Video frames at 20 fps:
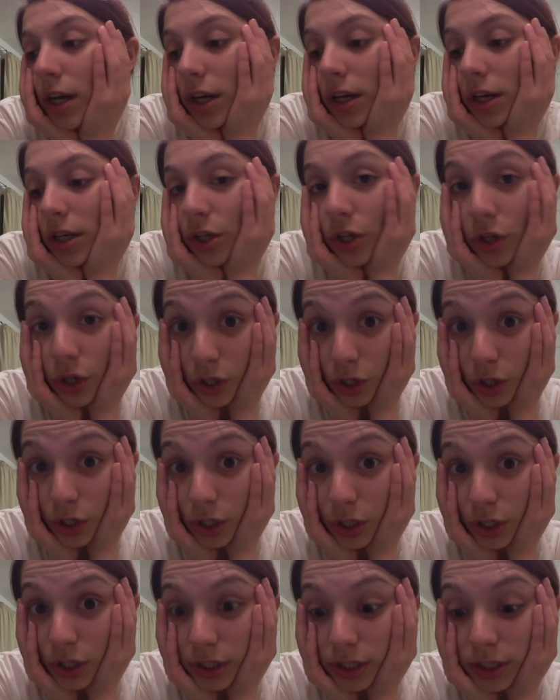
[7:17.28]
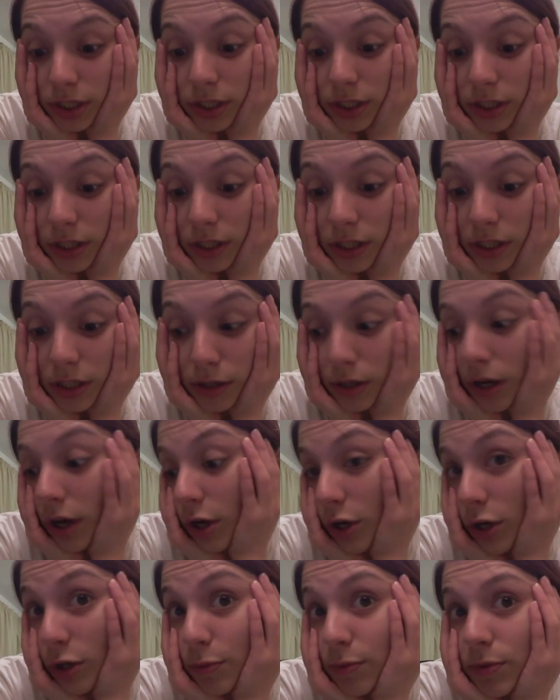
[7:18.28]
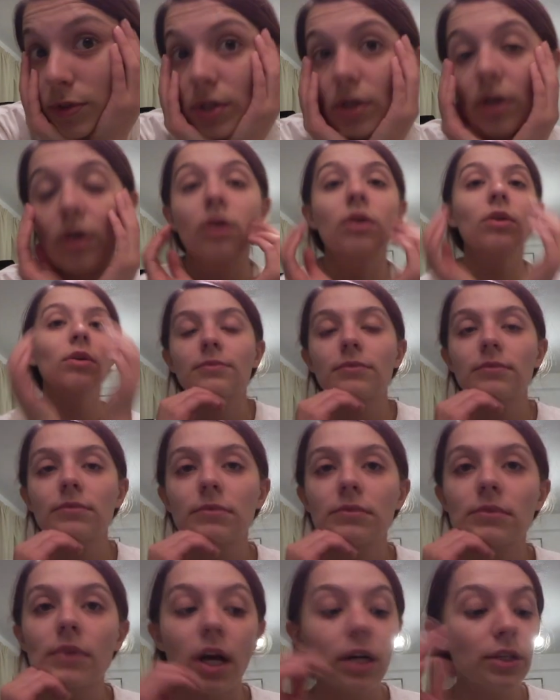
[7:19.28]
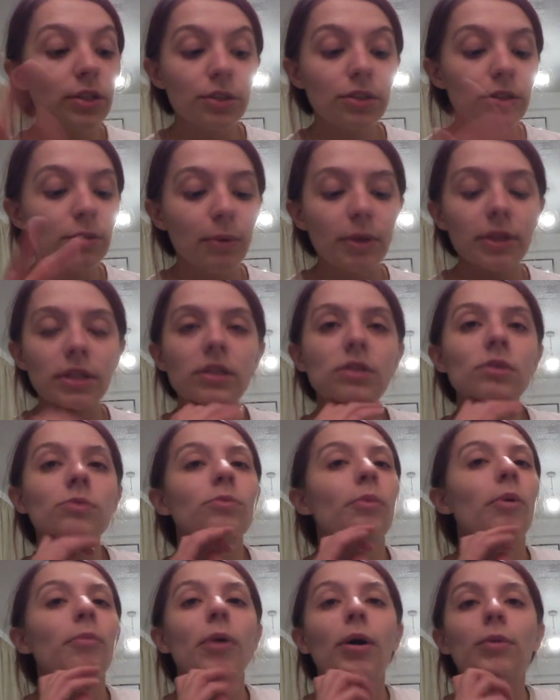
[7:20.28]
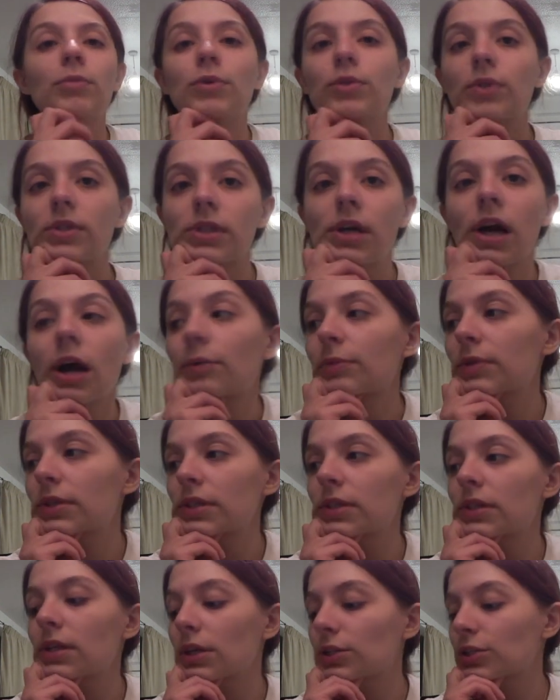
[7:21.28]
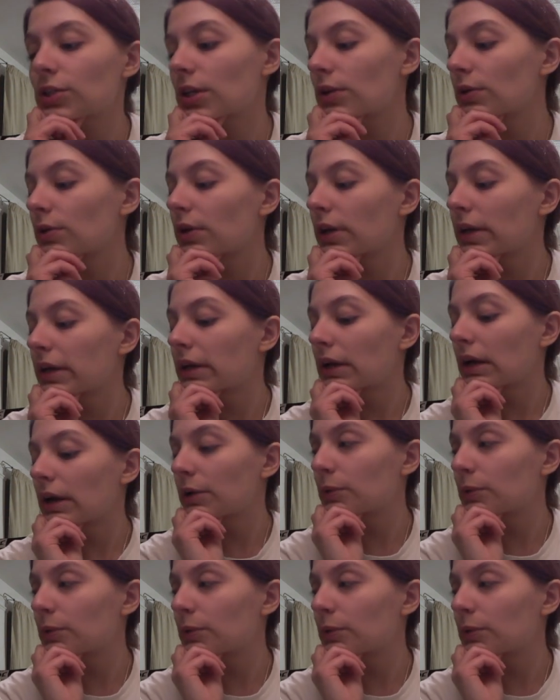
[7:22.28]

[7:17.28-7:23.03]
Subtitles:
You good? I hope so. I used to make these with my mum all the time. This is like genuinely like